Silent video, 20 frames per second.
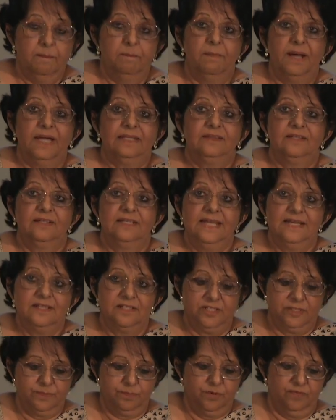but the
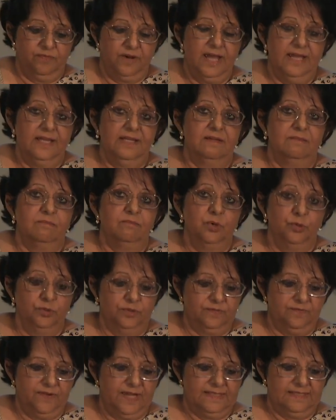letters provide
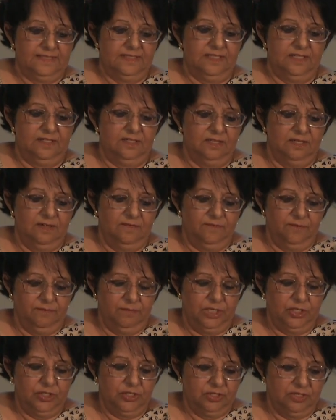most fascinating
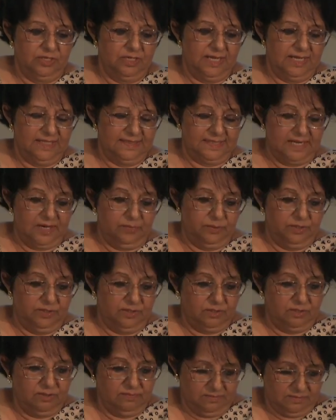information, as I
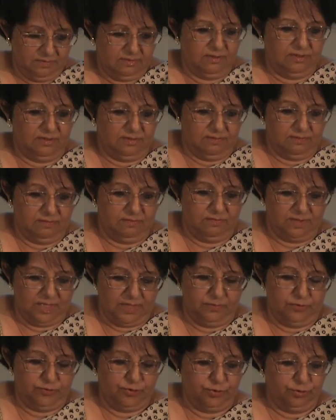will, um,
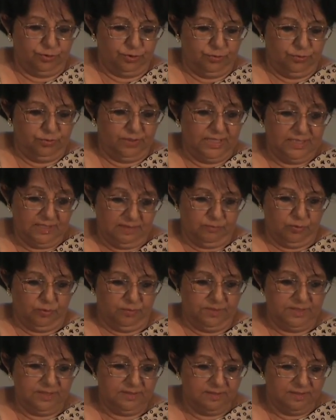I will show you in a
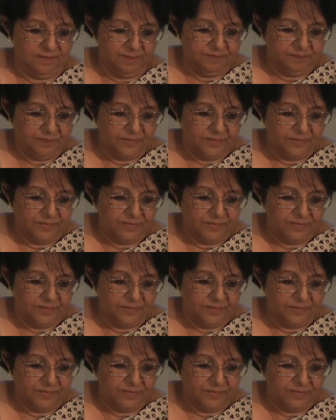moment.